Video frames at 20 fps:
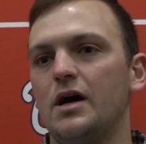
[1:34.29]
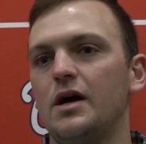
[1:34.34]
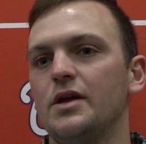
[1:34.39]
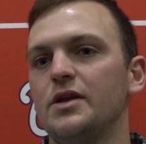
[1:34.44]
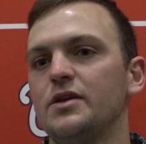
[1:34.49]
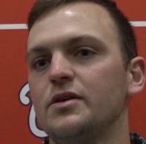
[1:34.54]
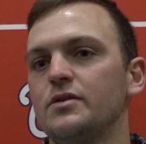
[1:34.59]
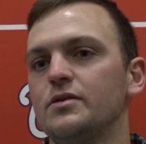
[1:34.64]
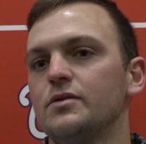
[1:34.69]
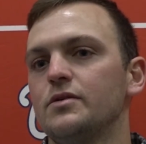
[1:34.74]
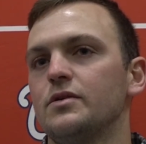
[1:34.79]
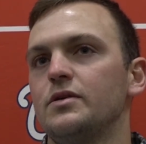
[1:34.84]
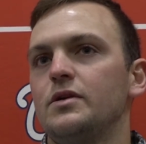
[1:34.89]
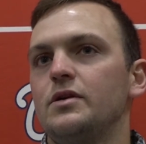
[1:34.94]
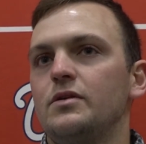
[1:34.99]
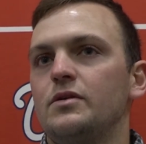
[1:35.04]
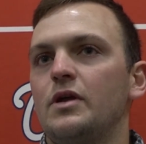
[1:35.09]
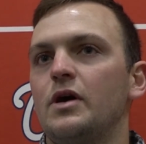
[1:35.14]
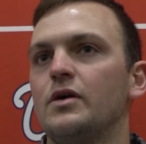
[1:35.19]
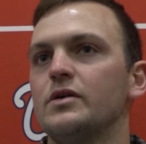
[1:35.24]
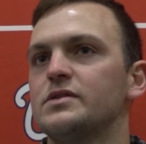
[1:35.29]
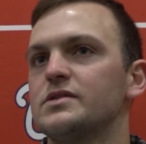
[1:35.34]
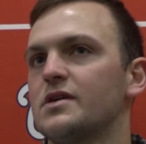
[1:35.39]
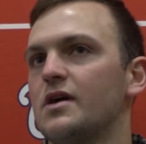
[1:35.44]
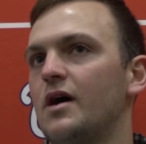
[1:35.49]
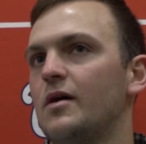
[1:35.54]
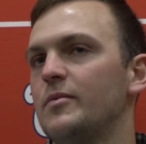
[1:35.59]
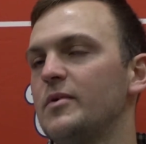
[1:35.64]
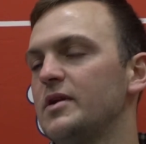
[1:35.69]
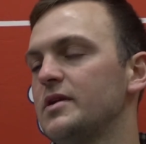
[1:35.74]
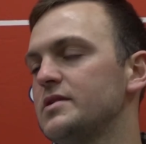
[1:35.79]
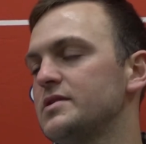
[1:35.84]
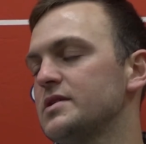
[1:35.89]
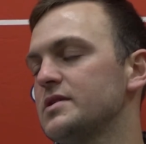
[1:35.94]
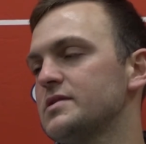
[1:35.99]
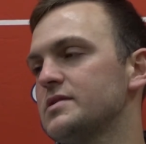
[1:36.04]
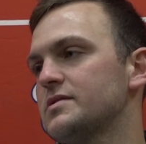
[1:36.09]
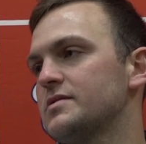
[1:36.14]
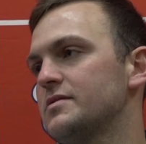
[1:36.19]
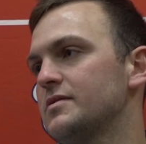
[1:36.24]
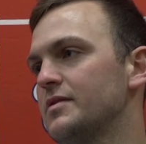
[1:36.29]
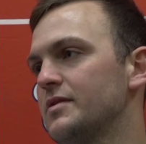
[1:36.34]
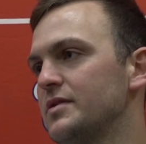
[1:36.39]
You know it's coming. It just